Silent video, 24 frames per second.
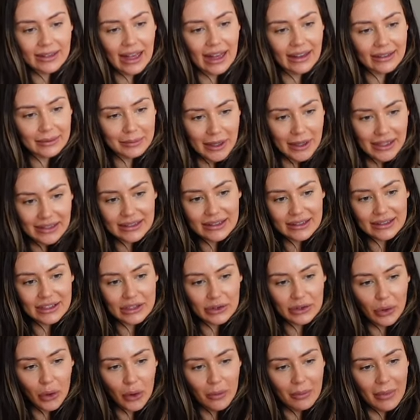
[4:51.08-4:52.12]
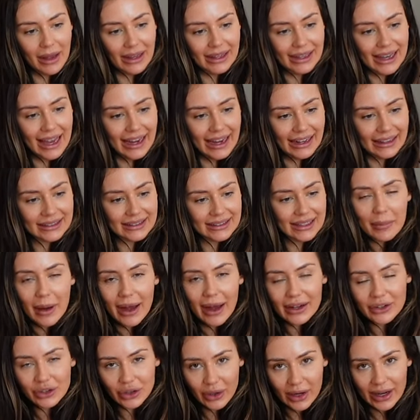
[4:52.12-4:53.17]
I ask Mason to do it on my legs,
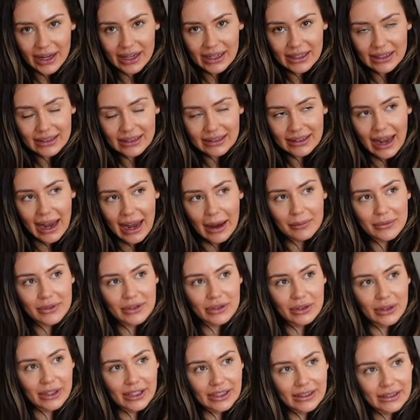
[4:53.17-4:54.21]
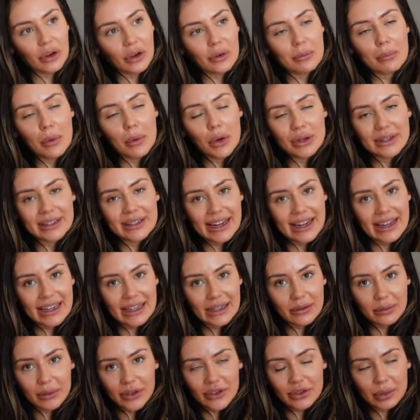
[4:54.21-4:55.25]
but I trained hamstring on
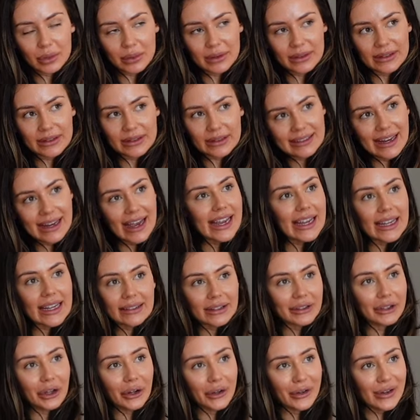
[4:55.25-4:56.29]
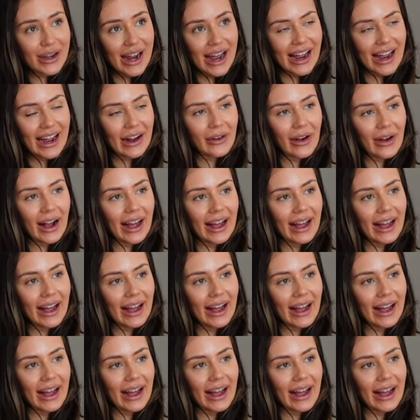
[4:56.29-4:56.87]
Monday, which was days ago now,